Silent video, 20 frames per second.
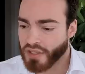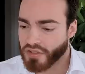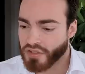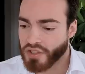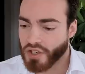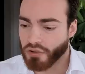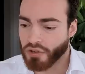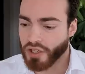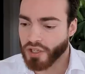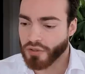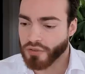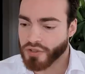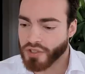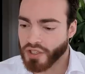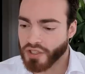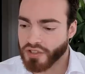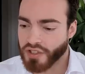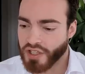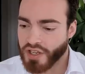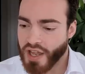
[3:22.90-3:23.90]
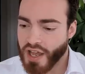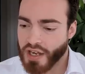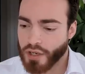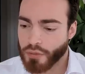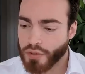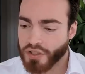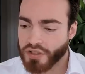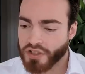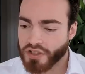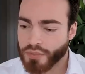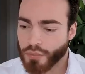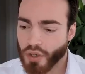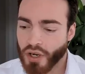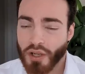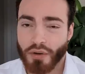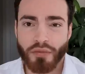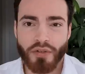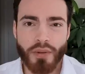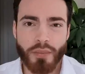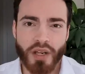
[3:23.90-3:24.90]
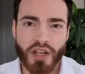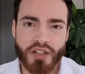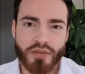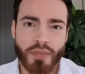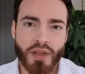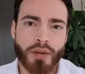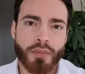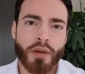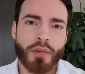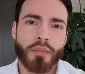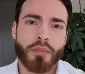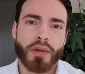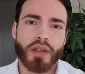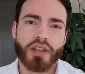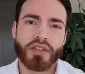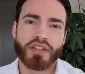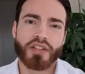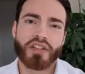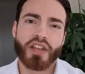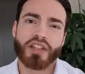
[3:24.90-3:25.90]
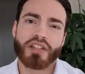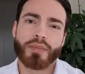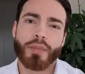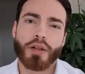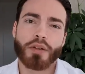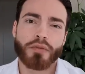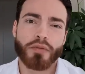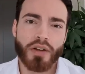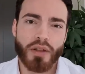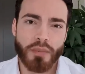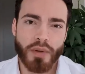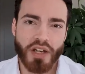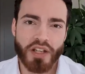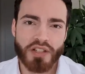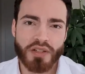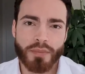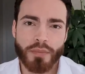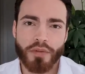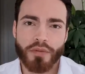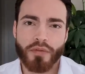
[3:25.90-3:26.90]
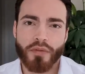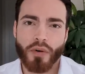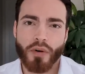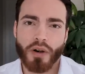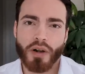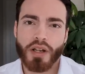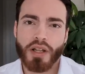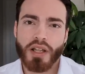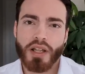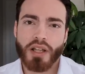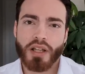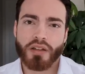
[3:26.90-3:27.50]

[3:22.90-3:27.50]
That's generally considered inadequate. It's more like 3 minutes minimum, because it takes about 3 minutes before